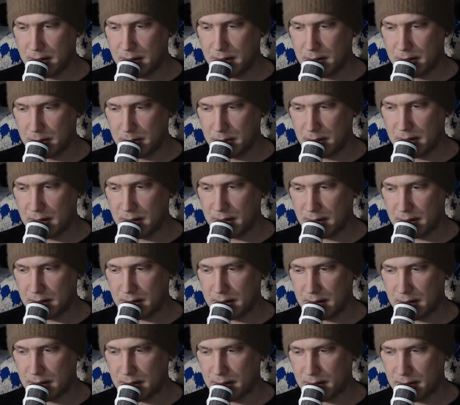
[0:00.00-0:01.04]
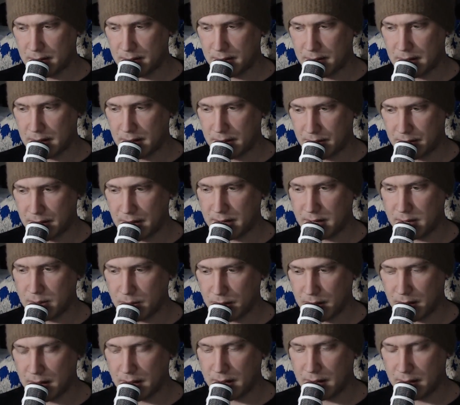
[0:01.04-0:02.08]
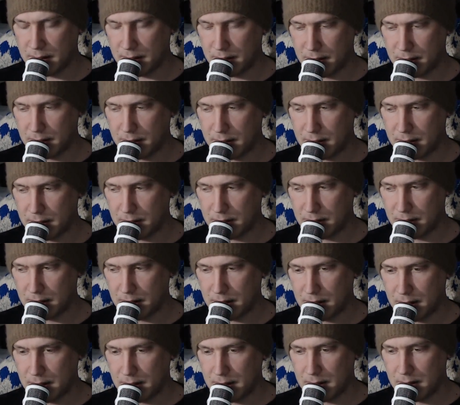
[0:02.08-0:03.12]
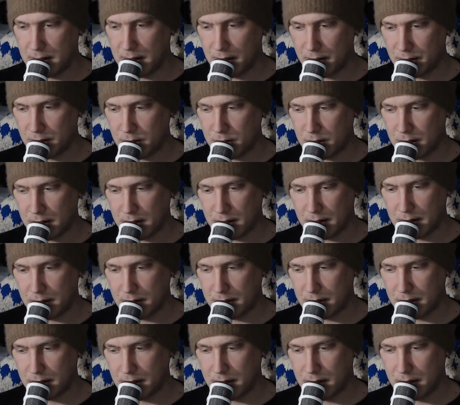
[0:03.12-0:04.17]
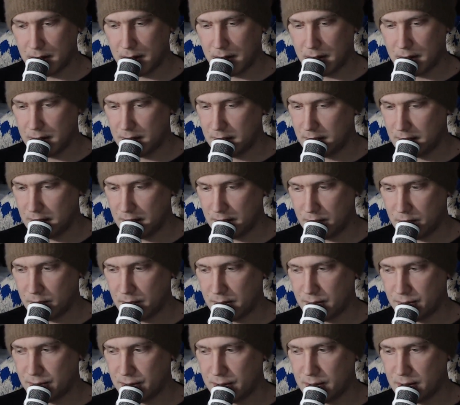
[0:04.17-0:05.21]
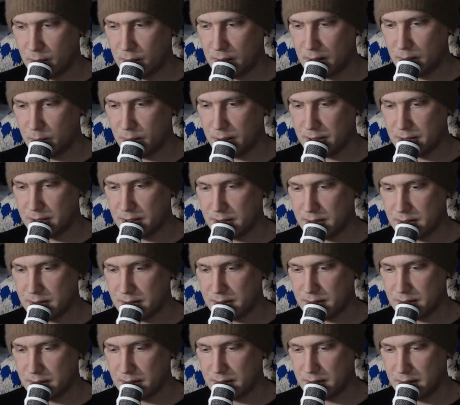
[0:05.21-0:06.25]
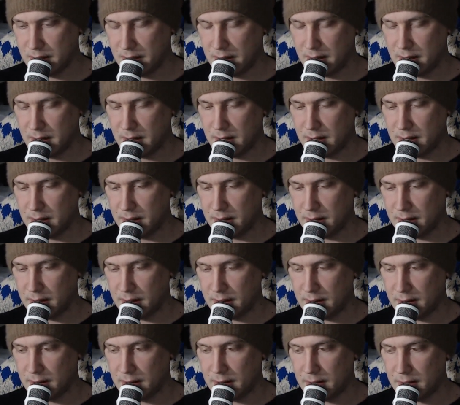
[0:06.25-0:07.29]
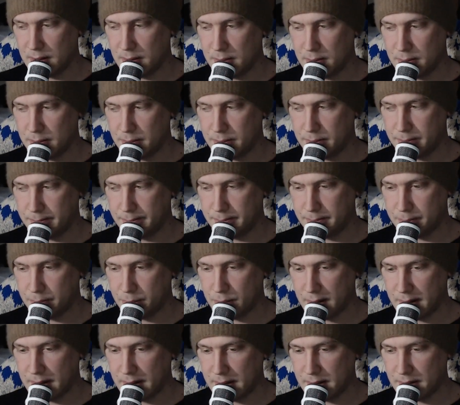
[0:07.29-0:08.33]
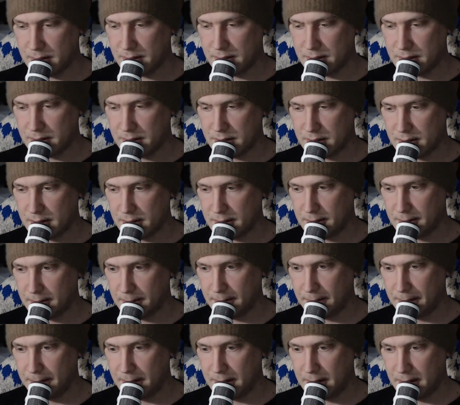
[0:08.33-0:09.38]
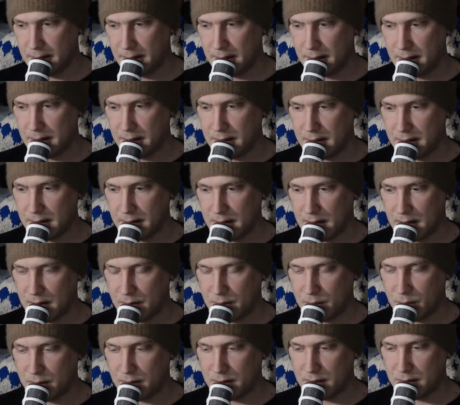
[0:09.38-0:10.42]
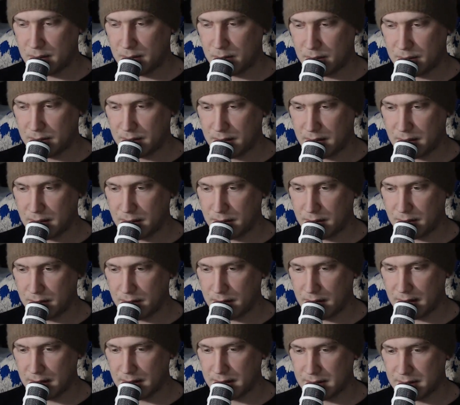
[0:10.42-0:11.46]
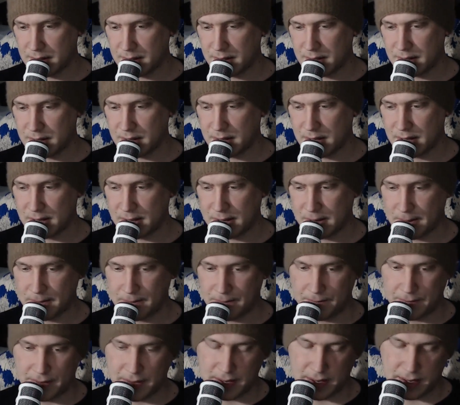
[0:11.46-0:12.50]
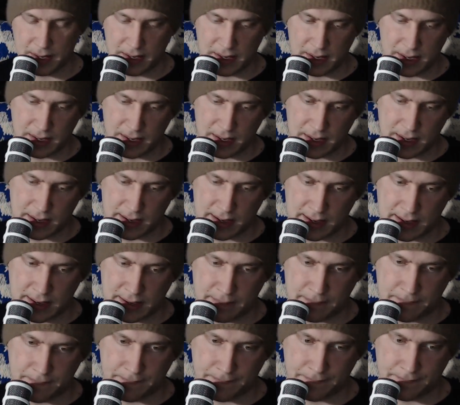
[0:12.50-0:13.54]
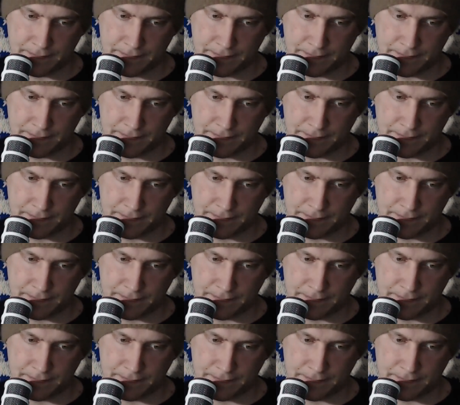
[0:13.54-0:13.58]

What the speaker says: but I'll thank you again, everyone, everyone for their well wishes, their prayers, everyone with their advice. Um,